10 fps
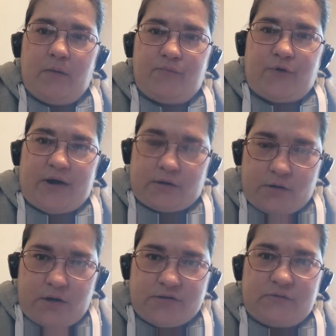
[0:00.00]

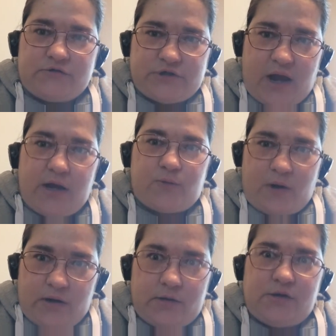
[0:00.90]
pregnant and scared
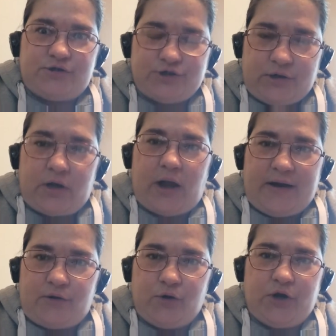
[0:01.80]
witless,
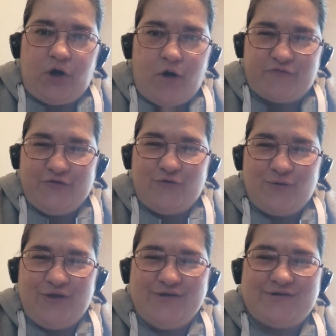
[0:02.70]
and looking after all
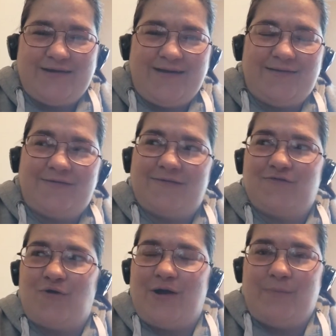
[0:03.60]
these kids,
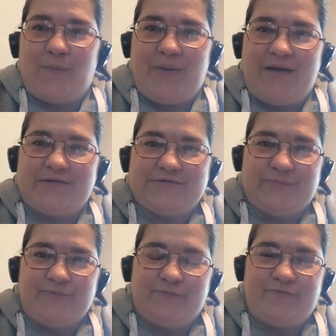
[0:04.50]
trying my best
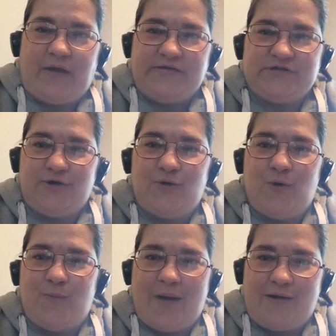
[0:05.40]
and facing
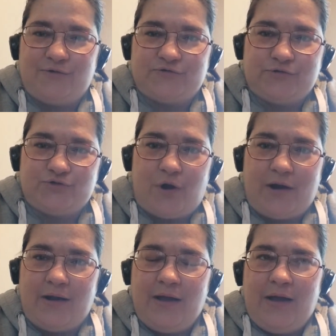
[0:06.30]
court battles,
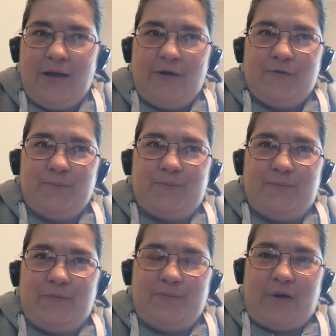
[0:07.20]

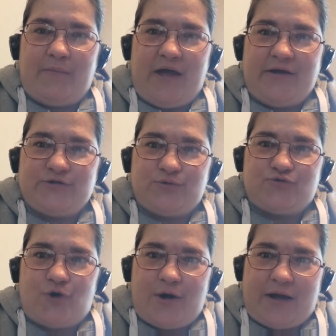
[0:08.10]
my ex was
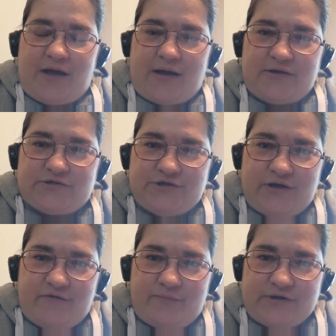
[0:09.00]
trying to get
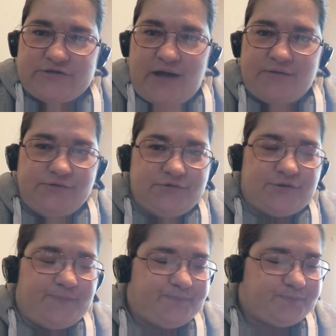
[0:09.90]
custody of my sons,